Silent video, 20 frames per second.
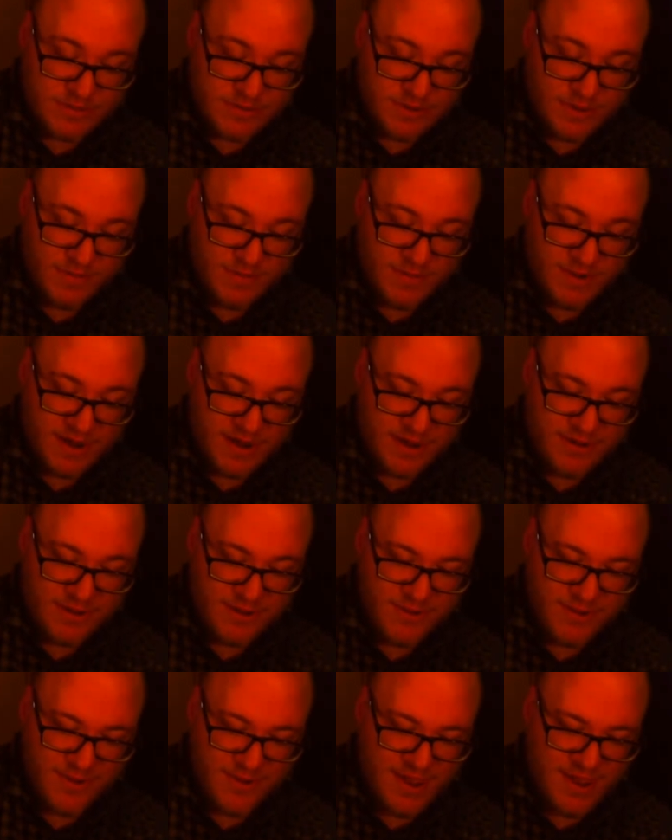updating you,
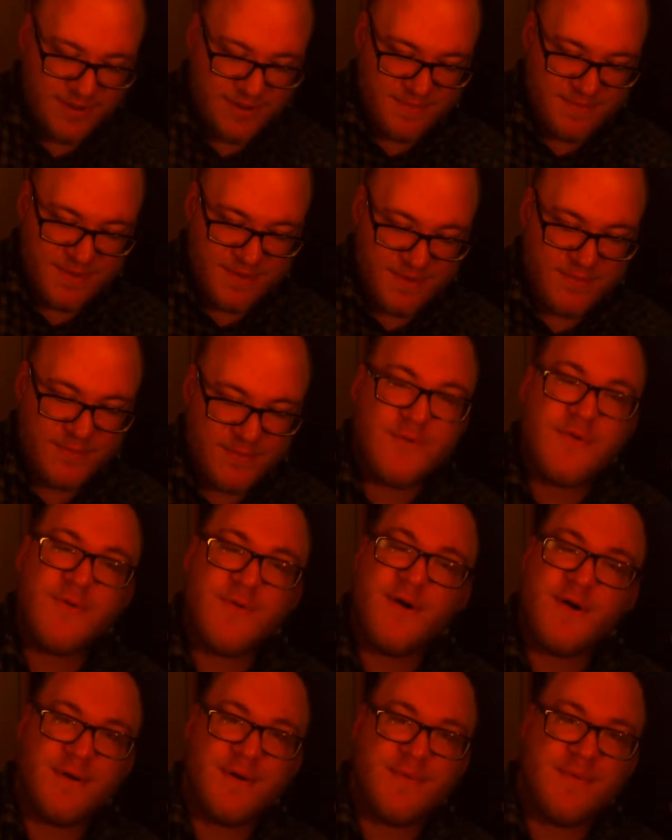and people
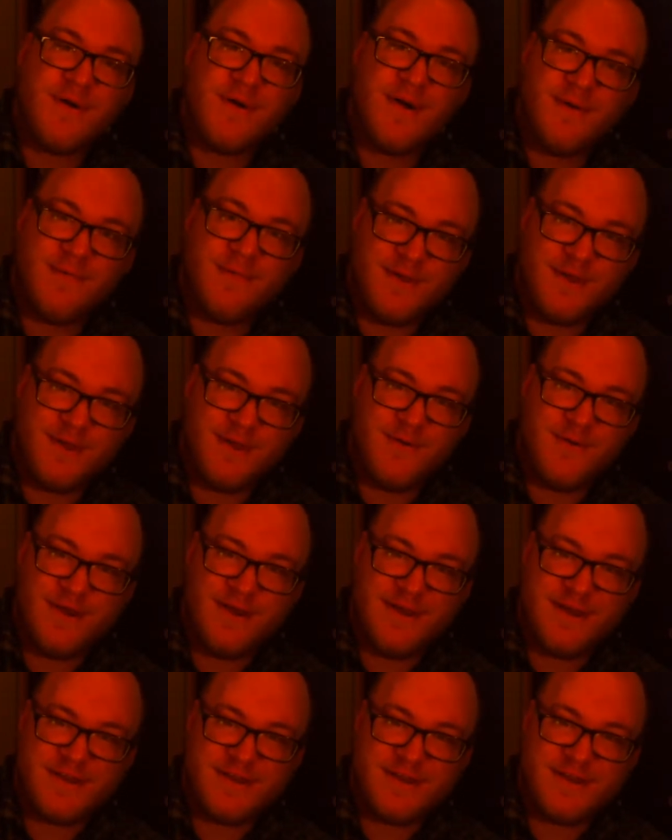are probably going